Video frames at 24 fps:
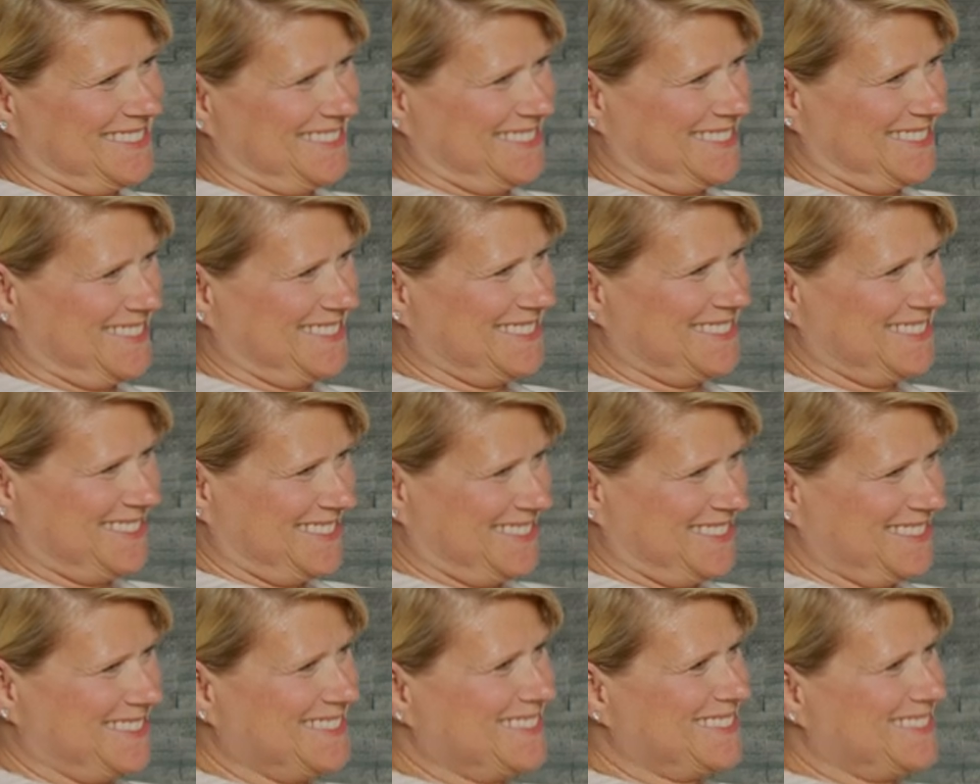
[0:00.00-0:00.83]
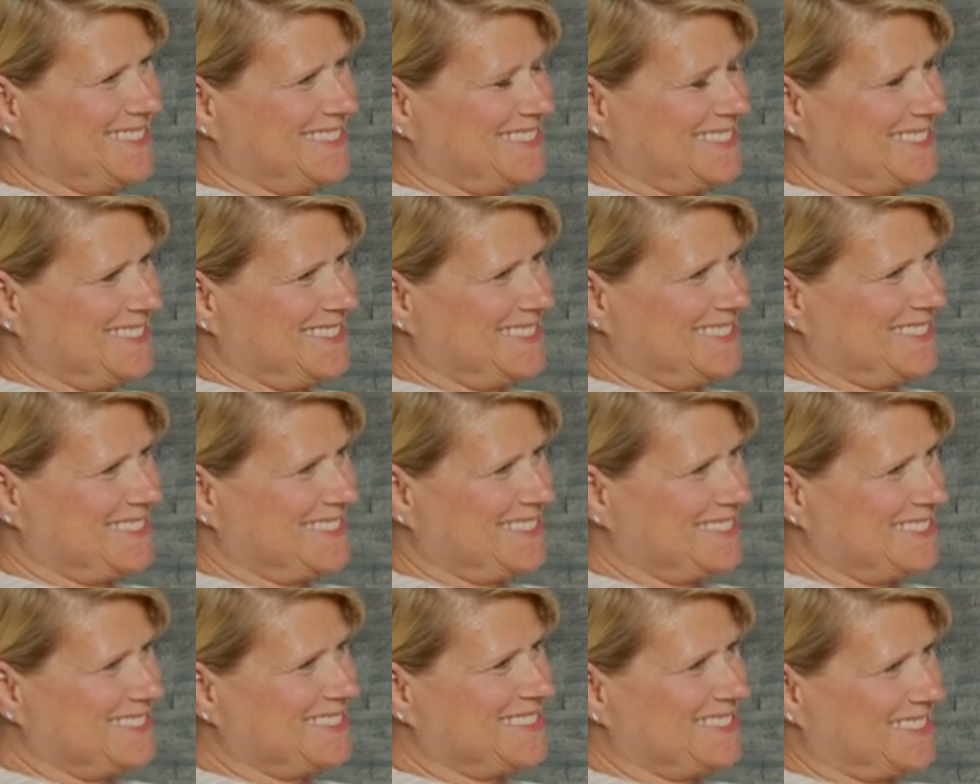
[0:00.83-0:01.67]

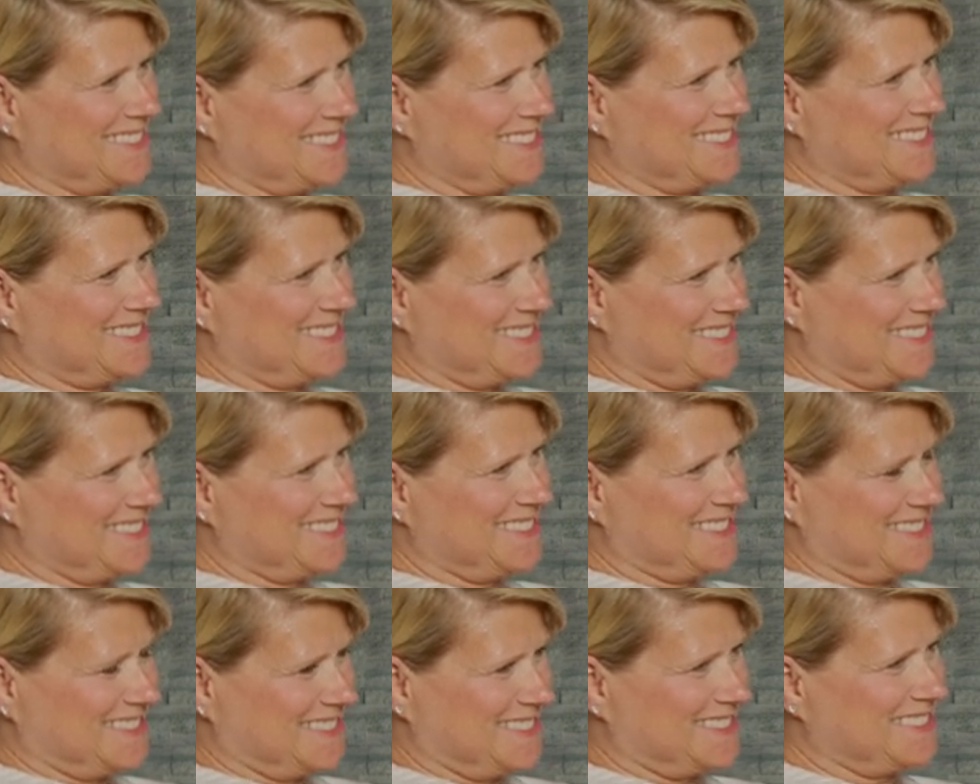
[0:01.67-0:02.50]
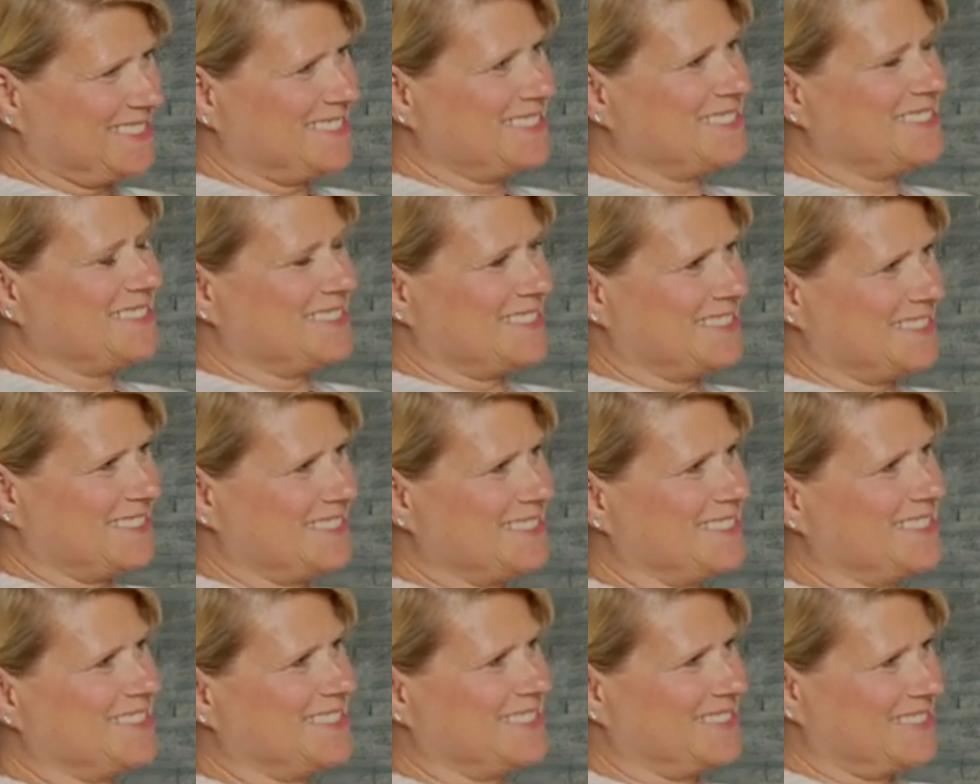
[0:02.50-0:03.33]

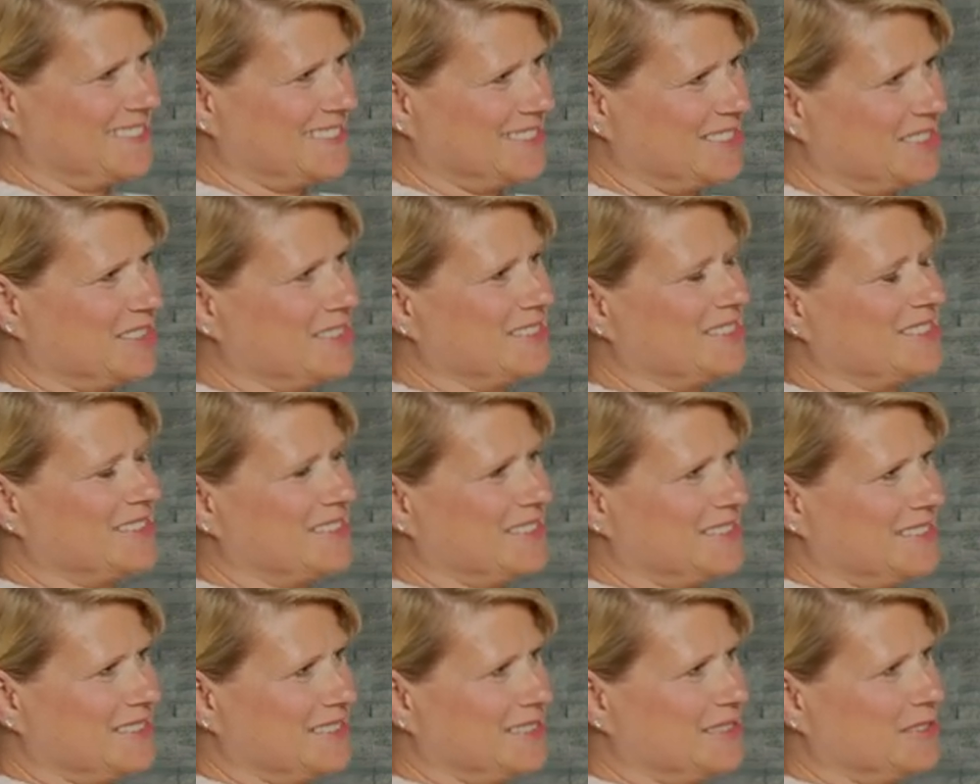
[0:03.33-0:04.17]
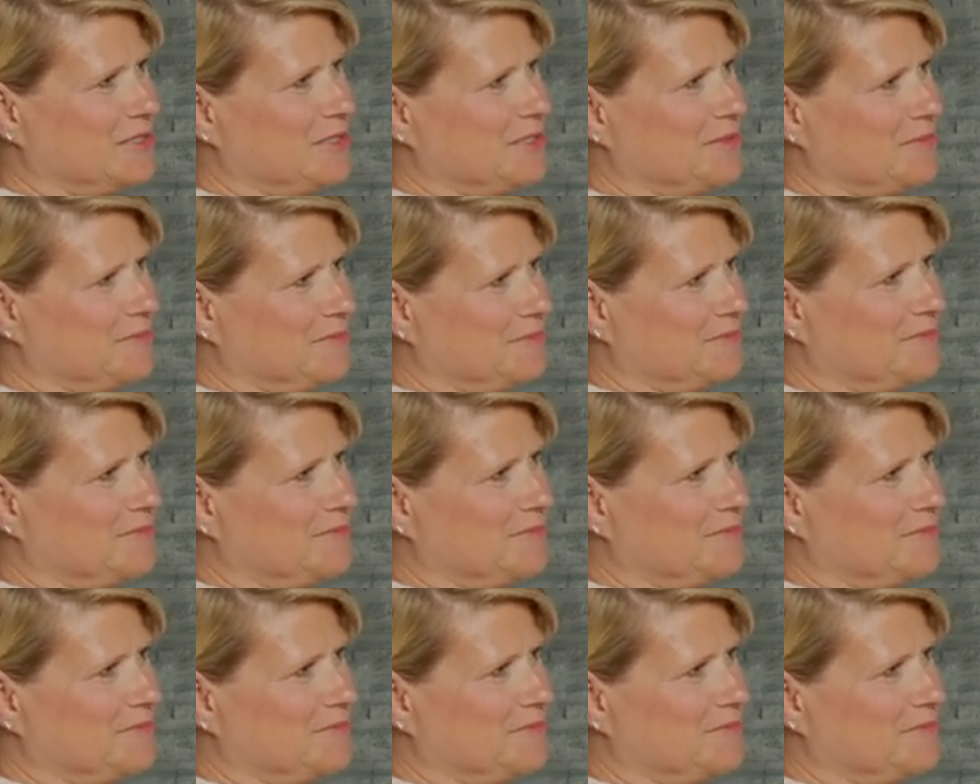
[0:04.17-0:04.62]
The person shown says nothing.